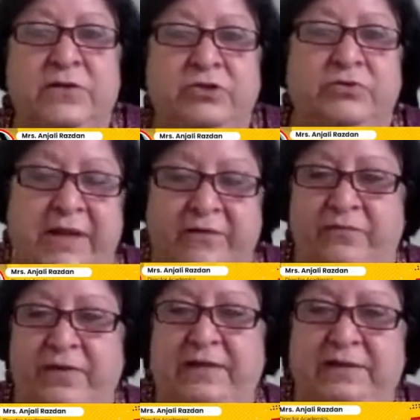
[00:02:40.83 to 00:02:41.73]
So
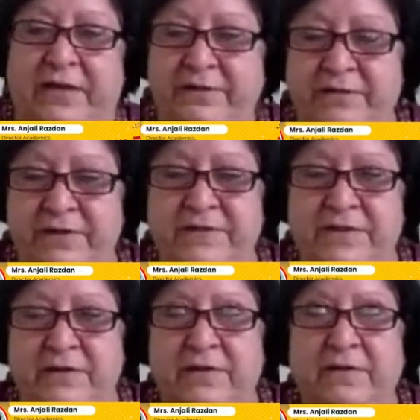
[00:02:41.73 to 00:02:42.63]
that feeling. The other is
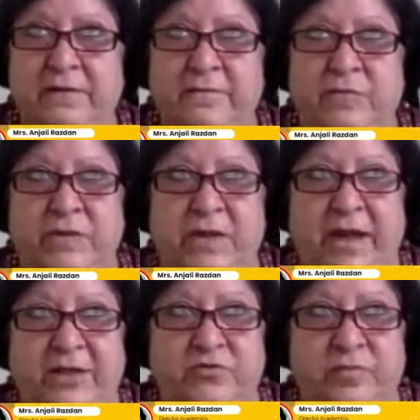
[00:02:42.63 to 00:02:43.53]
that
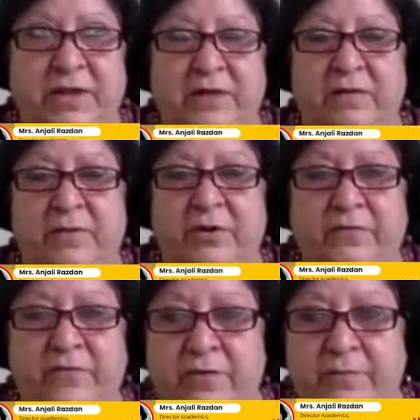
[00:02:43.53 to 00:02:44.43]
there has to be a little bit
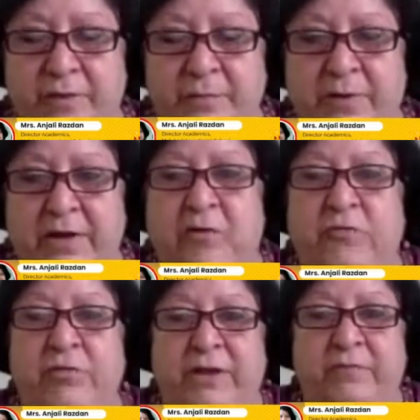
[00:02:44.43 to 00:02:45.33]
of people
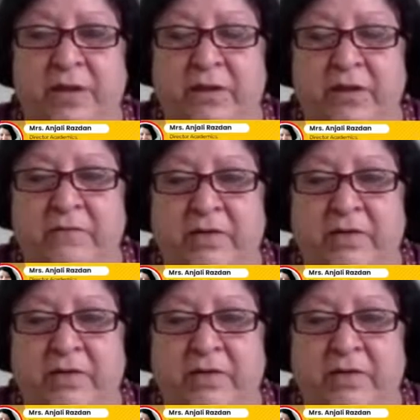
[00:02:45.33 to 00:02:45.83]
around them,